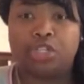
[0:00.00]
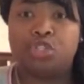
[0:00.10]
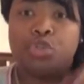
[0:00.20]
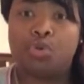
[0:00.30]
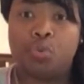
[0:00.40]

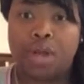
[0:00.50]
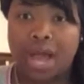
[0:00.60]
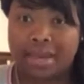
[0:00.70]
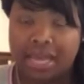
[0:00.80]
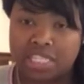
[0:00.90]
to
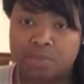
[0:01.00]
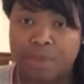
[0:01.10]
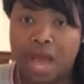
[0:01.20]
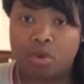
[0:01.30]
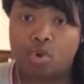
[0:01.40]
kind of
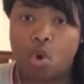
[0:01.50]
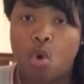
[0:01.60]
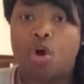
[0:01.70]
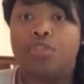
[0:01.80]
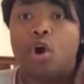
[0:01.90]
expound
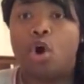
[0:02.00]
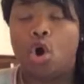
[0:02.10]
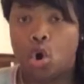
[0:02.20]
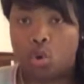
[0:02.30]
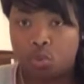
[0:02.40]
on the
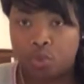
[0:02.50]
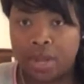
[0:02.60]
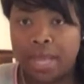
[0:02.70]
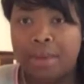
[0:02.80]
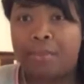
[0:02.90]
whole
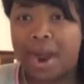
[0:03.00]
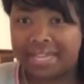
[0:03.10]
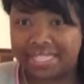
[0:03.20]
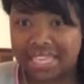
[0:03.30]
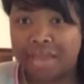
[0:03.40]

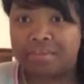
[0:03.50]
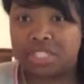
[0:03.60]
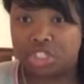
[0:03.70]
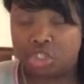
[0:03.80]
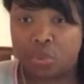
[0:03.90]
body type
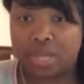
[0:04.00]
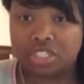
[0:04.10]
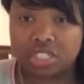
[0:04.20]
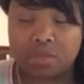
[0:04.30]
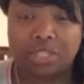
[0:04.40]

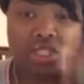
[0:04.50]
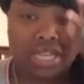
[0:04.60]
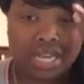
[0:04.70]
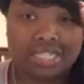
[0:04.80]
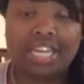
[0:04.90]
situation,
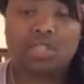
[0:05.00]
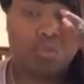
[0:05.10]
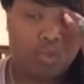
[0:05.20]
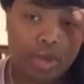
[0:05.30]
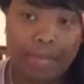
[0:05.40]
especially us as
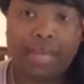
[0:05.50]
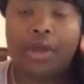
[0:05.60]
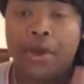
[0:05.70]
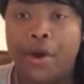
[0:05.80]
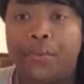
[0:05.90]
women,
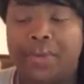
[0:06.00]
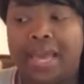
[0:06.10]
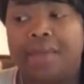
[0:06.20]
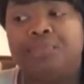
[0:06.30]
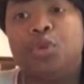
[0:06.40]

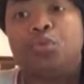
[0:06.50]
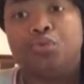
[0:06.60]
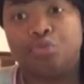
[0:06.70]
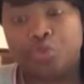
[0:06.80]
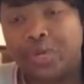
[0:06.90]
okay?
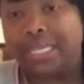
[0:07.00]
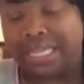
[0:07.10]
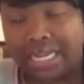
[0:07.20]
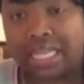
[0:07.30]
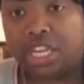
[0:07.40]
We really
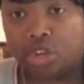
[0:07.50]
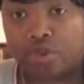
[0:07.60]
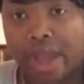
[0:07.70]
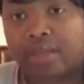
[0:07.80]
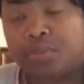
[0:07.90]
need to get a
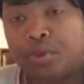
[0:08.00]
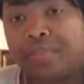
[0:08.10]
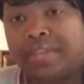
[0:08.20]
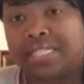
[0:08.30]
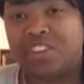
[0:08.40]
grasp on
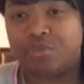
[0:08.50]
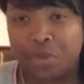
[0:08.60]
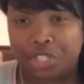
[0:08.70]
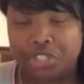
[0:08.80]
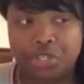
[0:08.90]
this. If
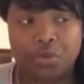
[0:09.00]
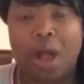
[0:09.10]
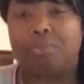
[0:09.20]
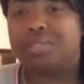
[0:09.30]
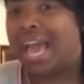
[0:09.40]
we do,
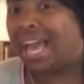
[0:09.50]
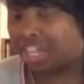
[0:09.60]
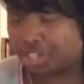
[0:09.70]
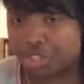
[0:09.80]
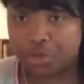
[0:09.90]
I'm
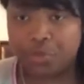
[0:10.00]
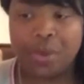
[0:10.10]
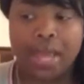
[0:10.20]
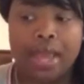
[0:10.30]
telling you,